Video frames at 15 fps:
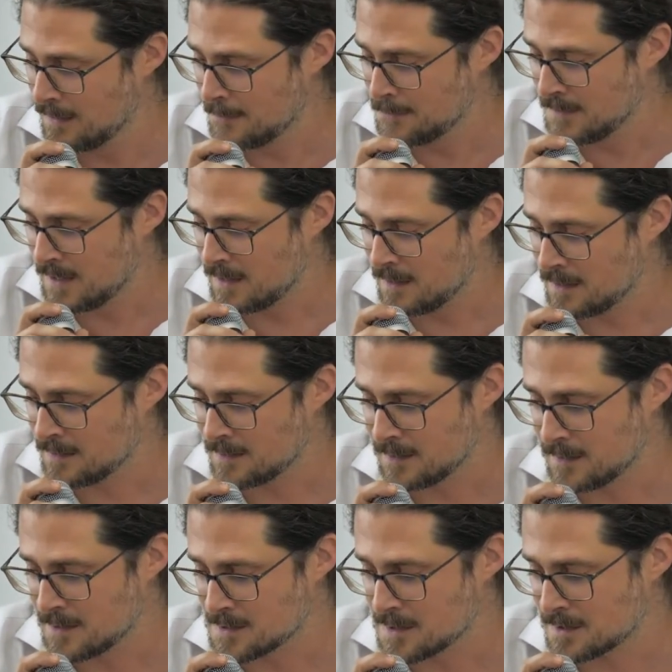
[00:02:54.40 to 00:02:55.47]
And he
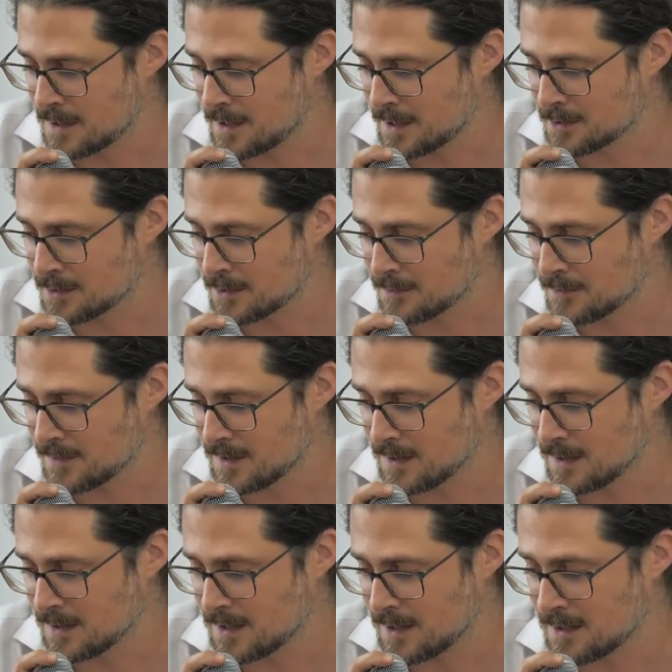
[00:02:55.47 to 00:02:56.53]
is the director of the
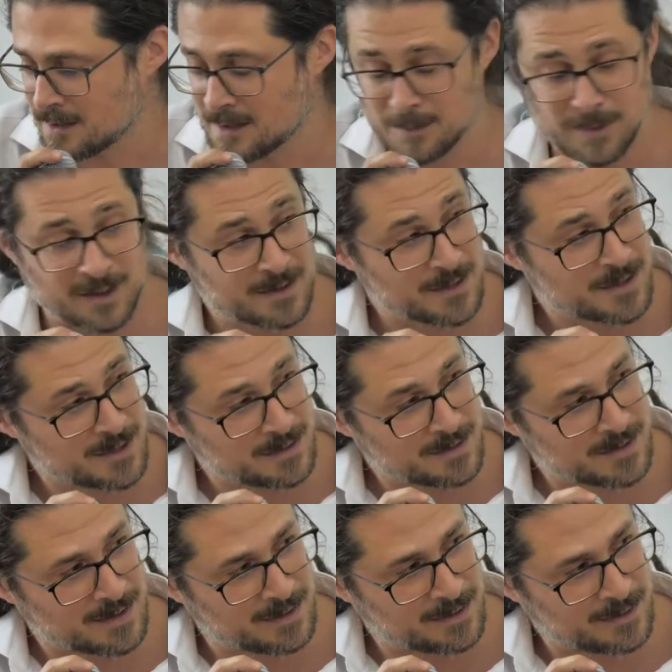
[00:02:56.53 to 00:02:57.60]
Canada Blanche
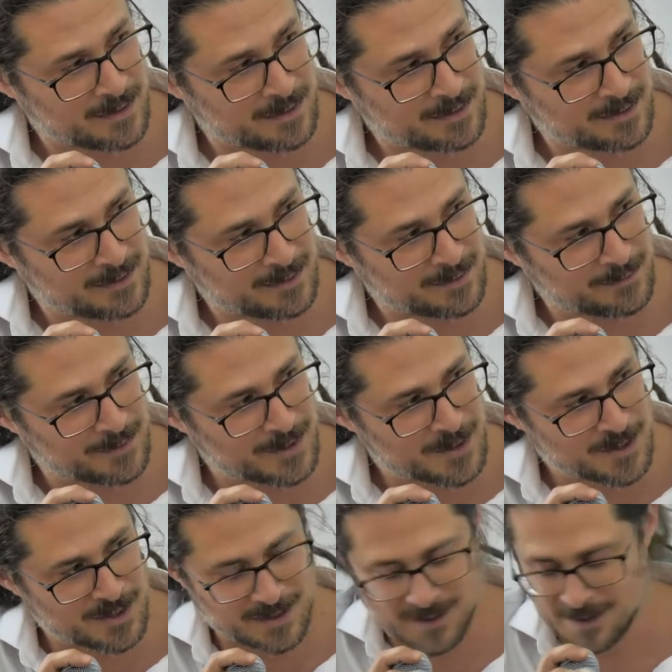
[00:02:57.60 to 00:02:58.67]
Center, which
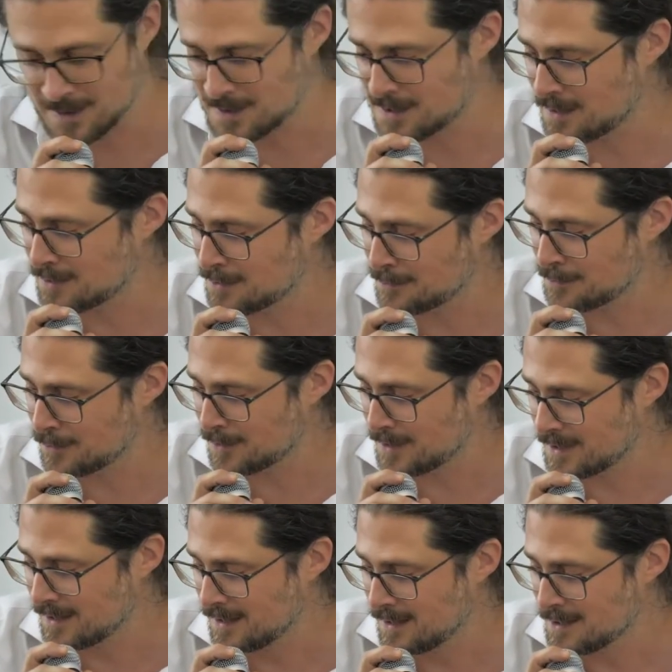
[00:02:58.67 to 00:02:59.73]
is a center for
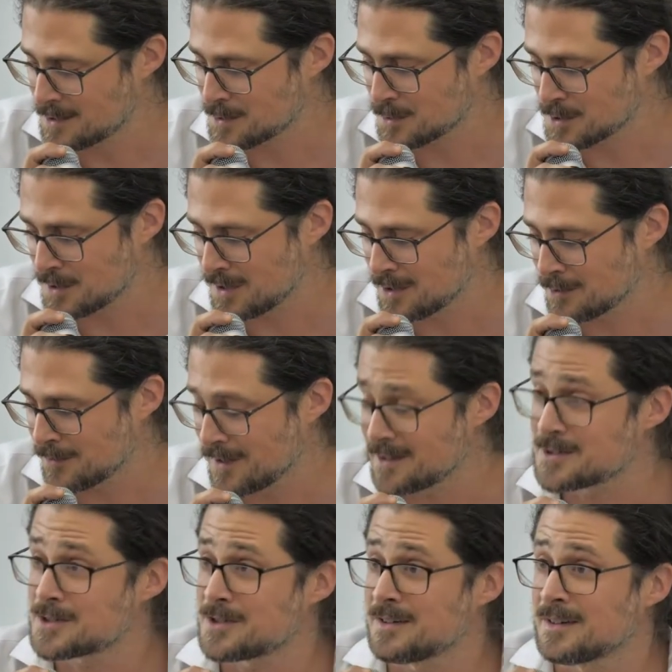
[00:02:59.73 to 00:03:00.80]
social
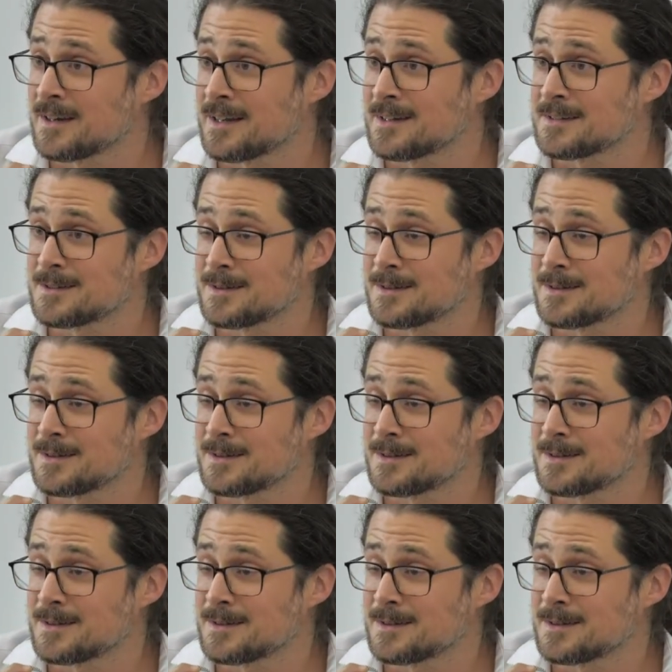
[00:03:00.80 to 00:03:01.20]
innovation and